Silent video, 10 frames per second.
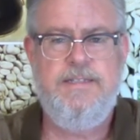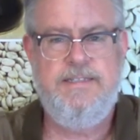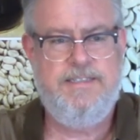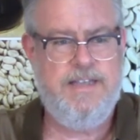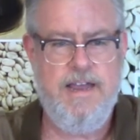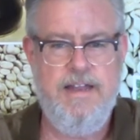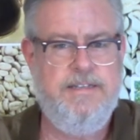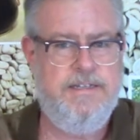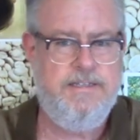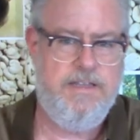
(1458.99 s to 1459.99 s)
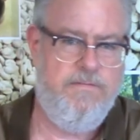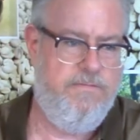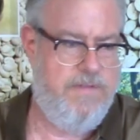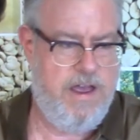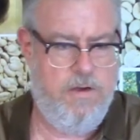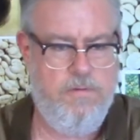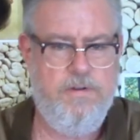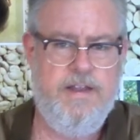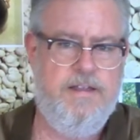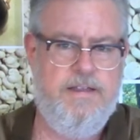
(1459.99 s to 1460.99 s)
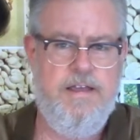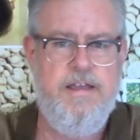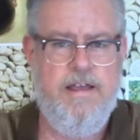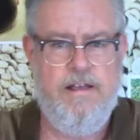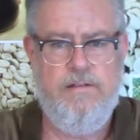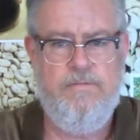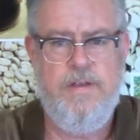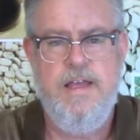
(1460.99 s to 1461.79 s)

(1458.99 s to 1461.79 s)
Scientists have found that they have